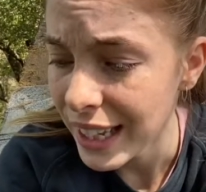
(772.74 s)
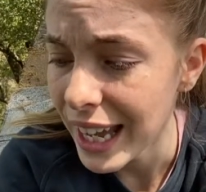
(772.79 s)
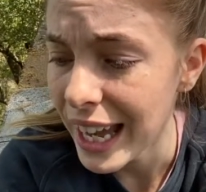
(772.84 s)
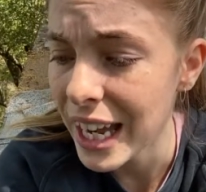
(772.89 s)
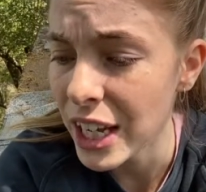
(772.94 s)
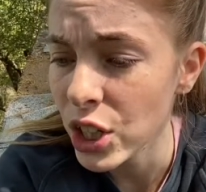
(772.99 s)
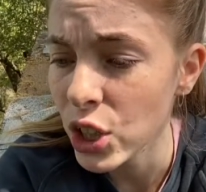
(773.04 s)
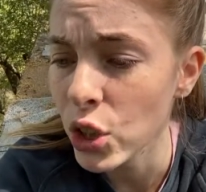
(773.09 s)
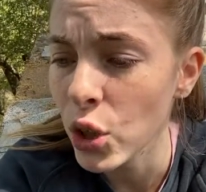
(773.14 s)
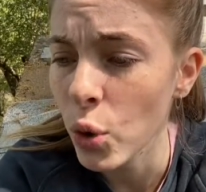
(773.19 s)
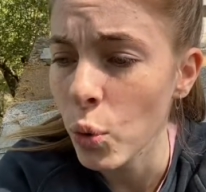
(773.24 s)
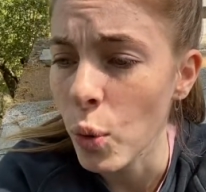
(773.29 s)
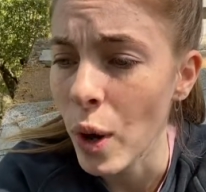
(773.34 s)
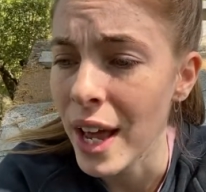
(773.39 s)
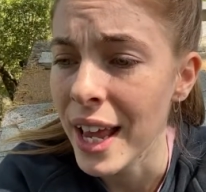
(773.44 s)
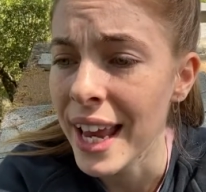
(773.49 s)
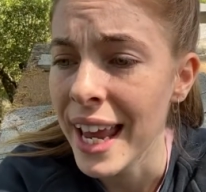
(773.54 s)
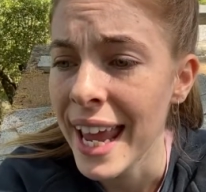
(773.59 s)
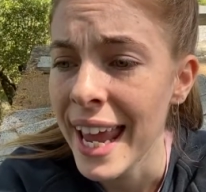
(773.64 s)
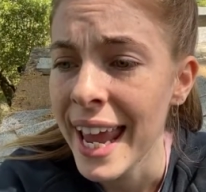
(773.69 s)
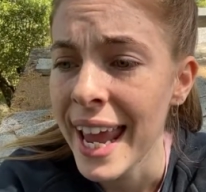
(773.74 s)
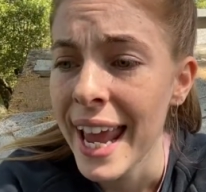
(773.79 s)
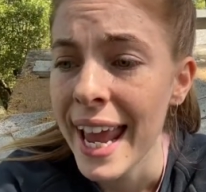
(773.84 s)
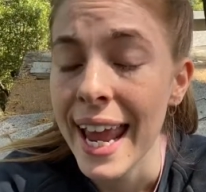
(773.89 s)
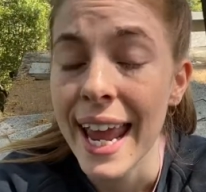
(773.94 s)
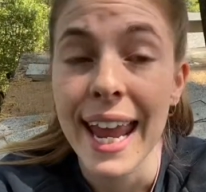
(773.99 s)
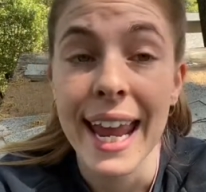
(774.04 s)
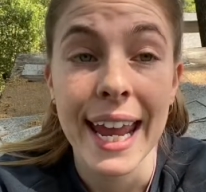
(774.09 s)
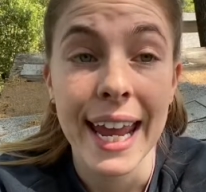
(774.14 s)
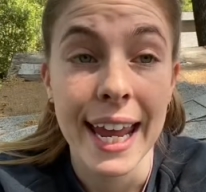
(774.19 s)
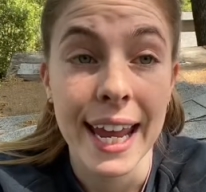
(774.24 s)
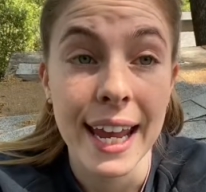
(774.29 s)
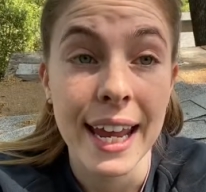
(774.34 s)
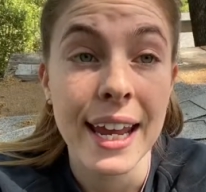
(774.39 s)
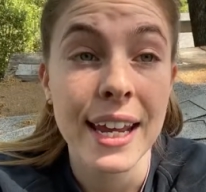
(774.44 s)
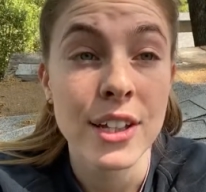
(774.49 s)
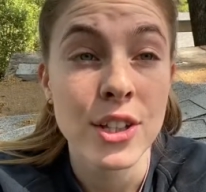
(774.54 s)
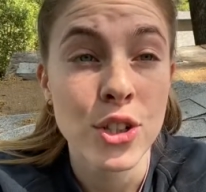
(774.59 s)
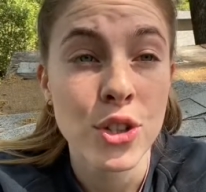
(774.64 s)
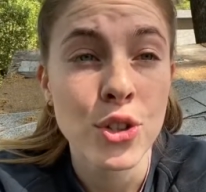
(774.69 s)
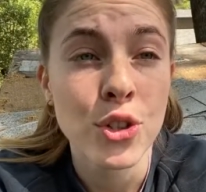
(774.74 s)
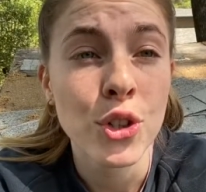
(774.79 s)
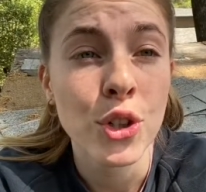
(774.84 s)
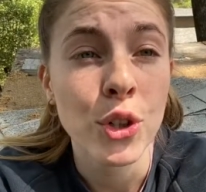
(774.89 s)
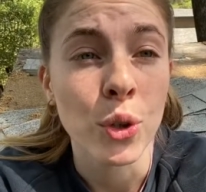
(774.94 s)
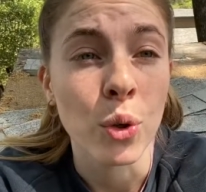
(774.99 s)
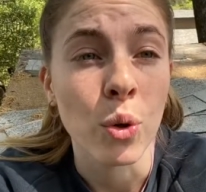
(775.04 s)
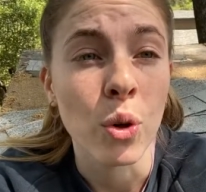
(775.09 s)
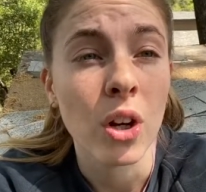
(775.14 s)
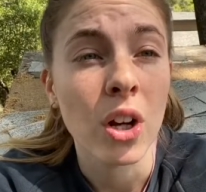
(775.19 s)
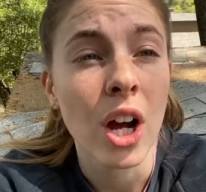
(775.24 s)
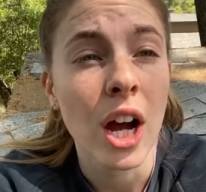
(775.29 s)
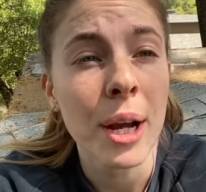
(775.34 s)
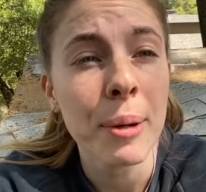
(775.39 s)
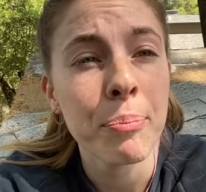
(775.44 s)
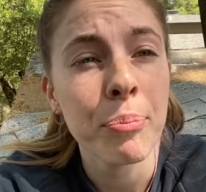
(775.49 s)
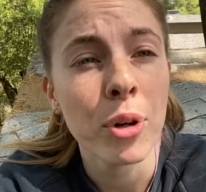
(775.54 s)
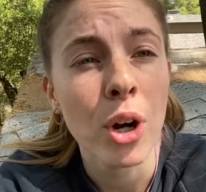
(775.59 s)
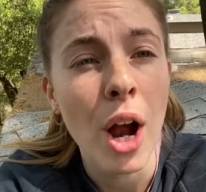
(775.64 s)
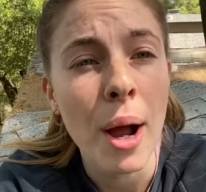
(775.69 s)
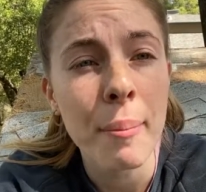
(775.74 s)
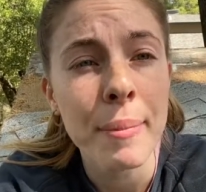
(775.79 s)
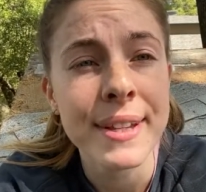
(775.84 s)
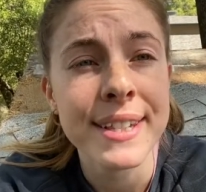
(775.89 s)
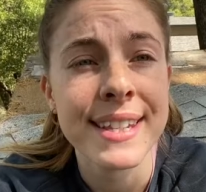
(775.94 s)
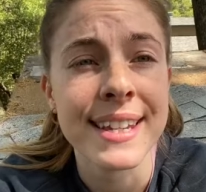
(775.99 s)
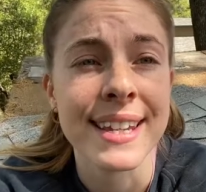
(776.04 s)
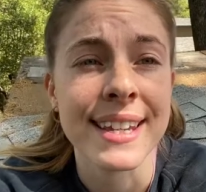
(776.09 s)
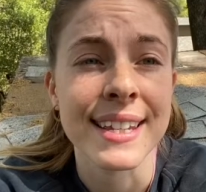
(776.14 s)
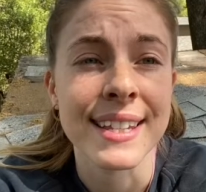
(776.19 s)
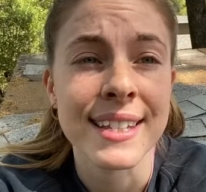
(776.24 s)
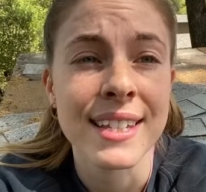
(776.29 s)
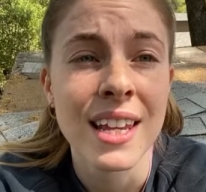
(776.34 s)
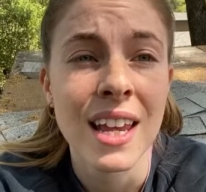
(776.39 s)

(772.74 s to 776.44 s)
And you know what? It's true. God promises